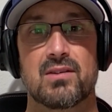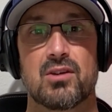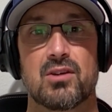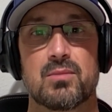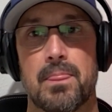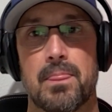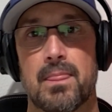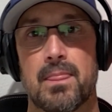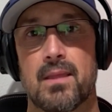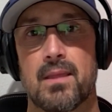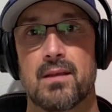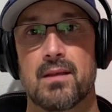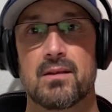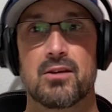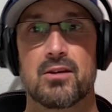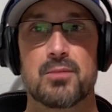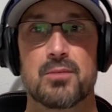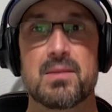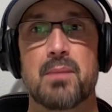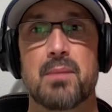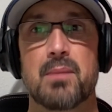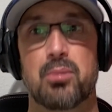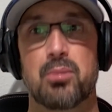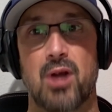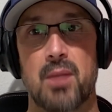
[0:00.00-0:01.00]
It
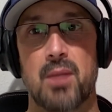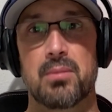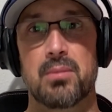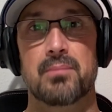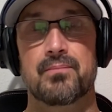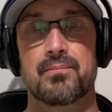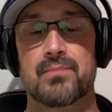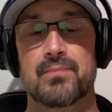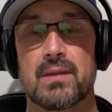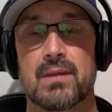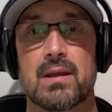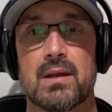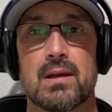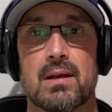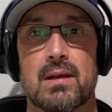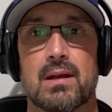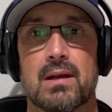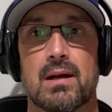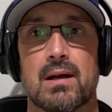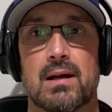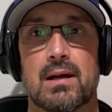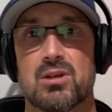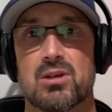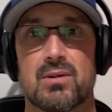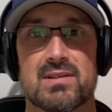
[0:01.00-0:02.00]
could be a problem.
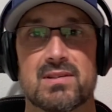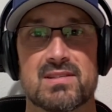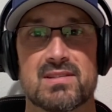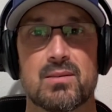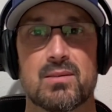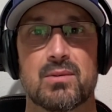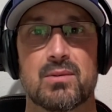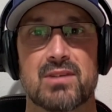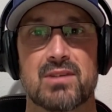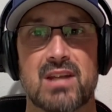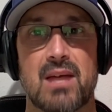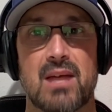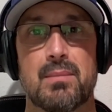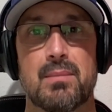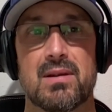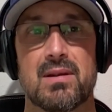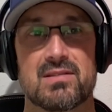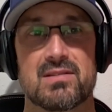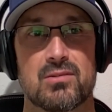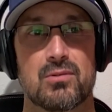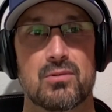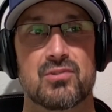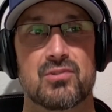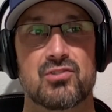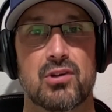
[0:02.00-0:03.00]
So let's see what the
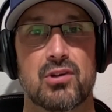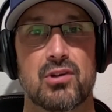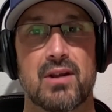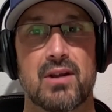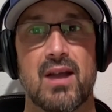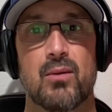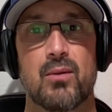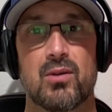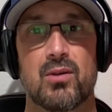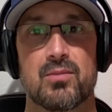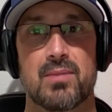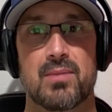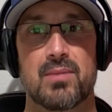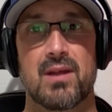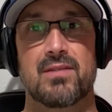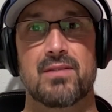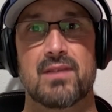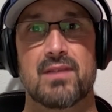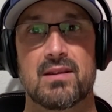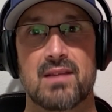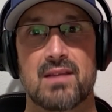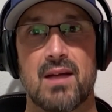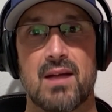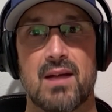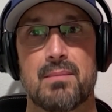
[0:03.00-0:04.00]
Diamondbacks sort of start out with, but
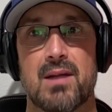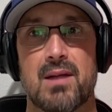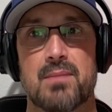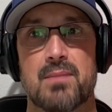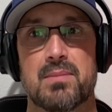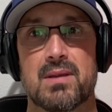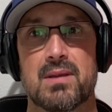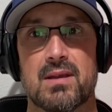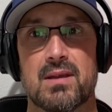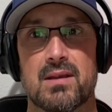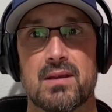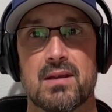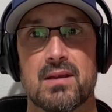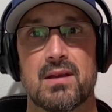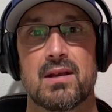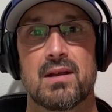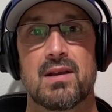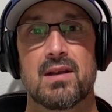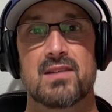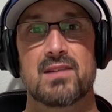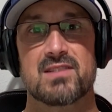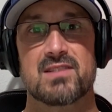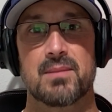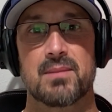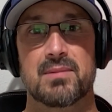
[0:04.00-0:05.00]
I think that might be
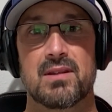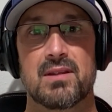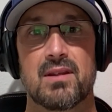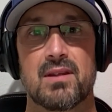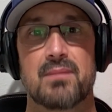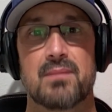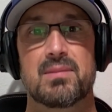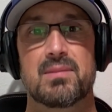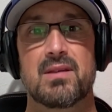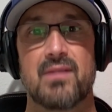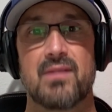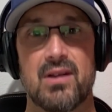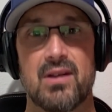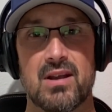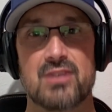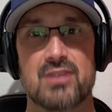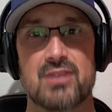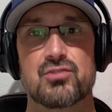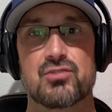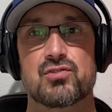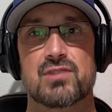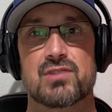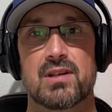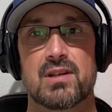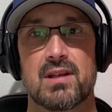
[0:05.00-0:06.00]
something to be
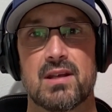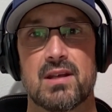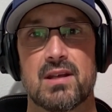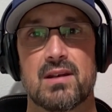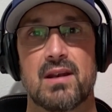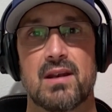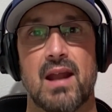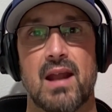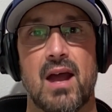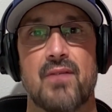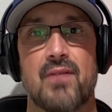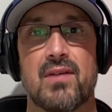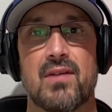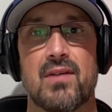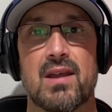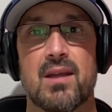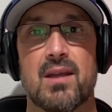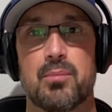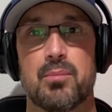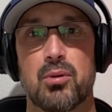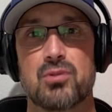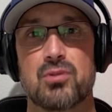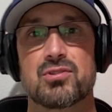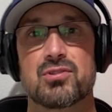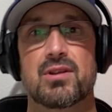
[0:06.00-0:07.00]
very interested in how
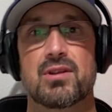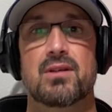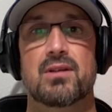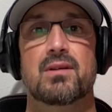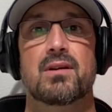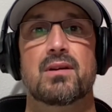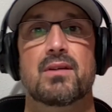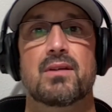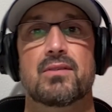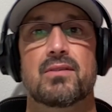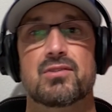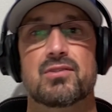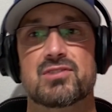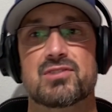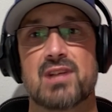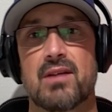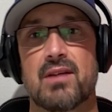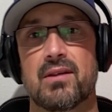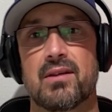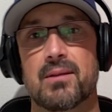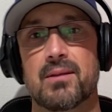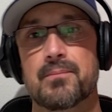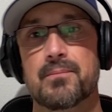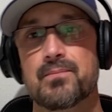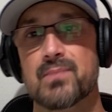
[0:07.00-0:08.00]
they approach their
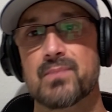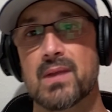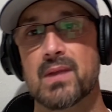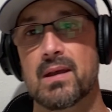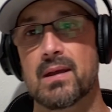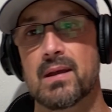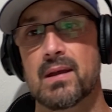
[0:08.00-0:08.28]
selling.